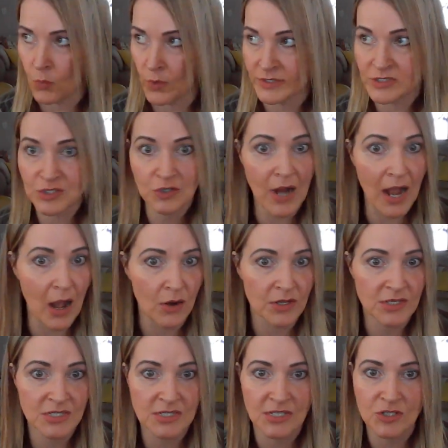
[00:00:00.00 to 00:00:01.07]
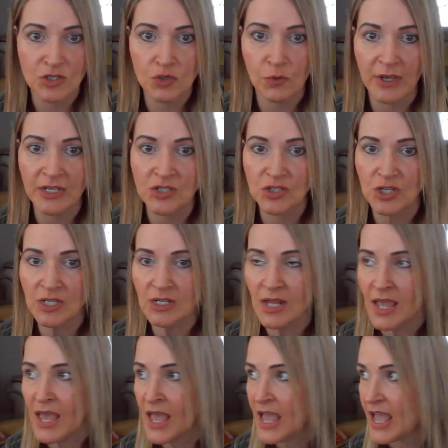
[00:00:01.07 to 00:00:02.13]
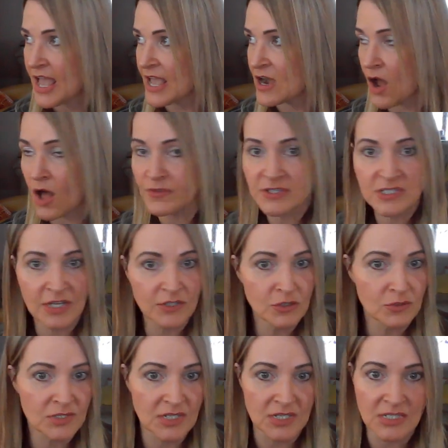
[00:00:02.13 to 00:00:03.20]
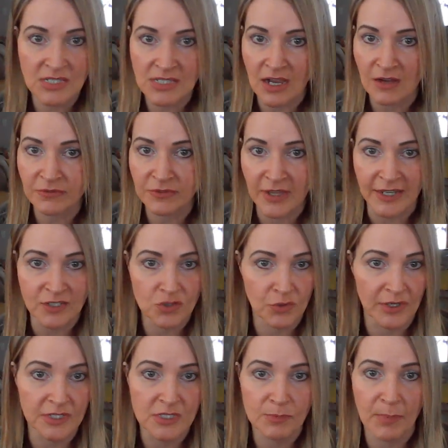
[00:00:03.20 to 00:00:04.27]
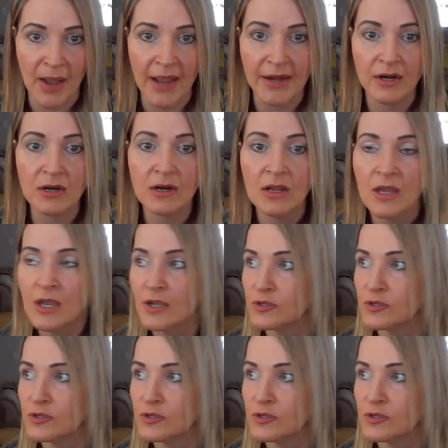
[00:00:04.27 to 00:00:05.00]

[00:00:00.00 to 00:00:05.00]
once you're out of the situation and all of a sudden you see stuff like transpire,